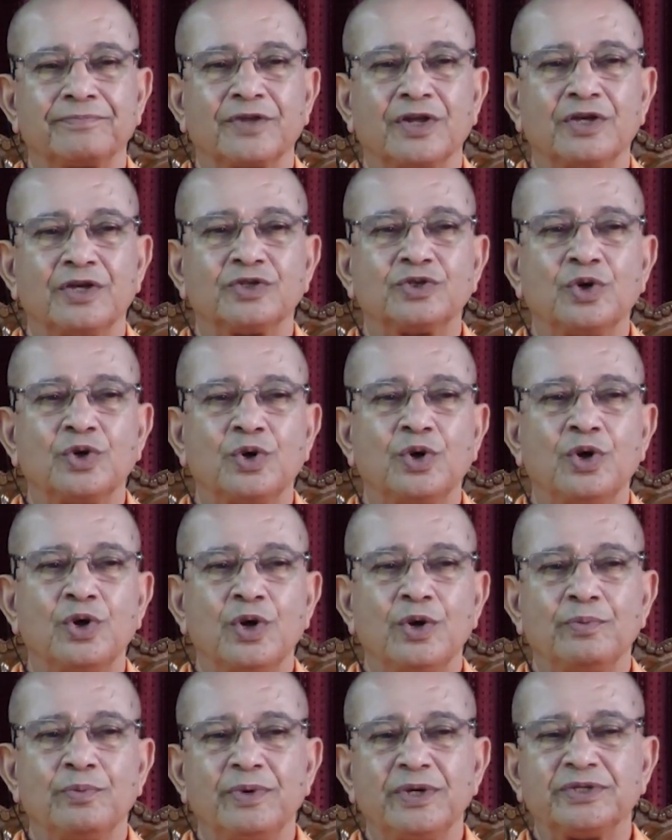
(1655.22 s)

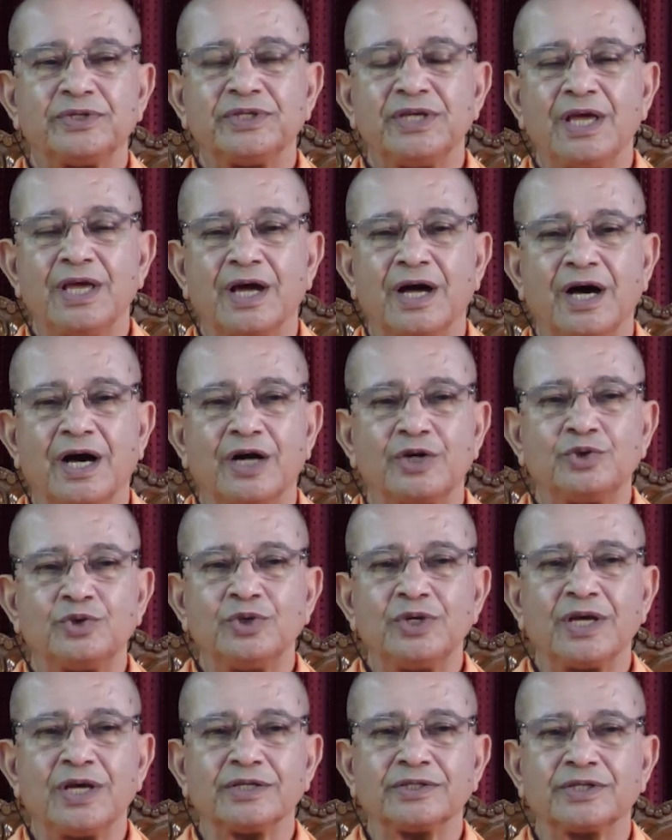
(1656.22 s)
So we see
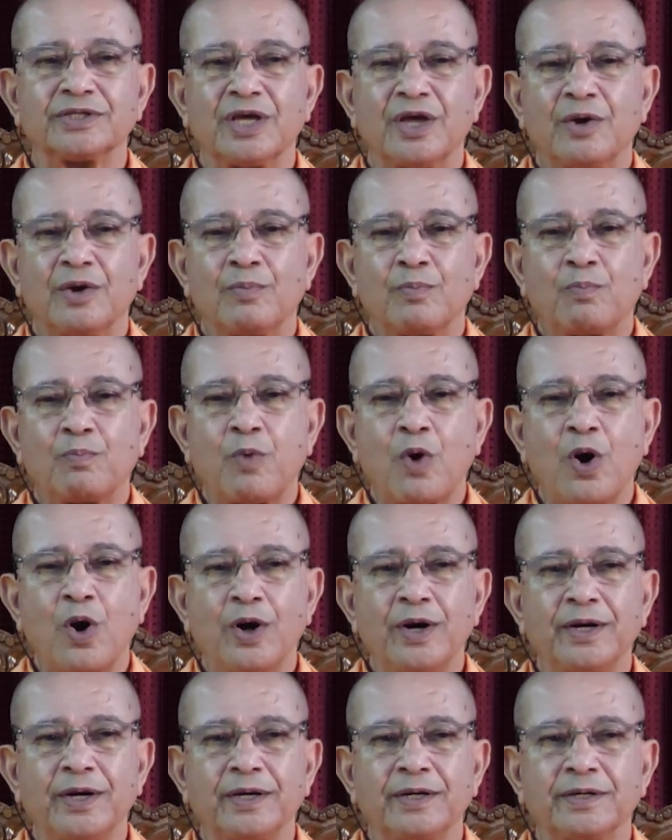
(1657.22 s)
Arjuna's
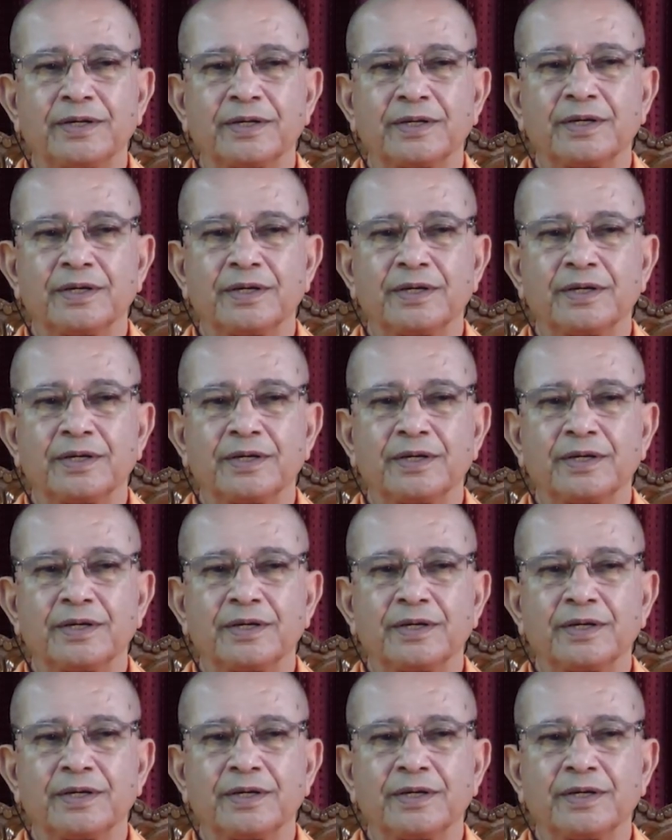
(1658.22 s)
point,